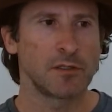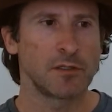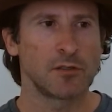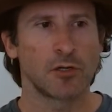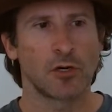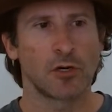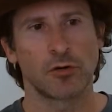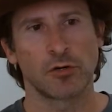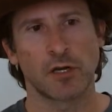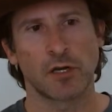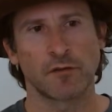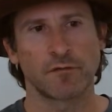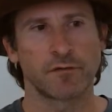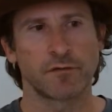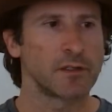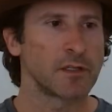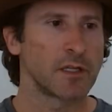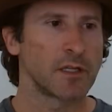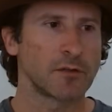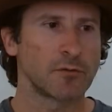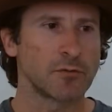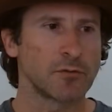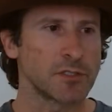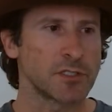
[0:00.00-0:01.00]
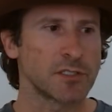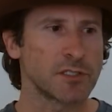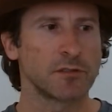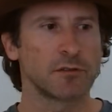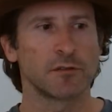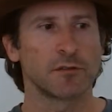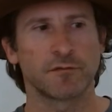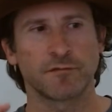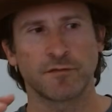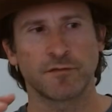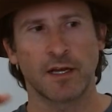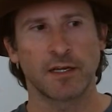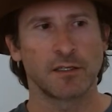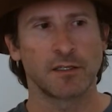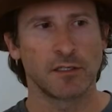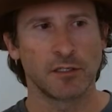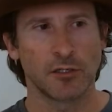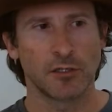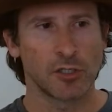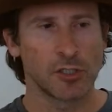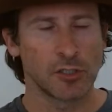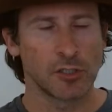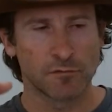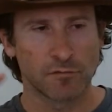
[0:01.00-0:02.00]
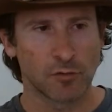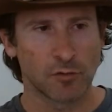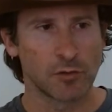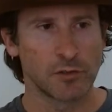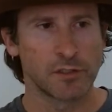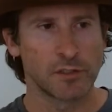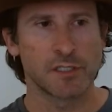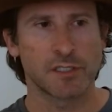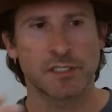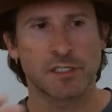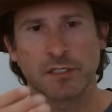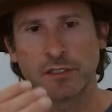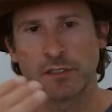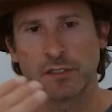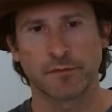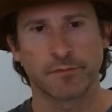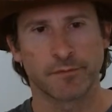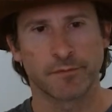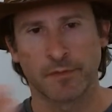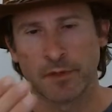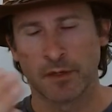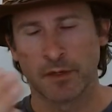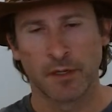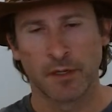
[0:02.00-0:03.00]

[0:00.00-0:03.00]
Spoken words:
and I felt like was still finding her voice and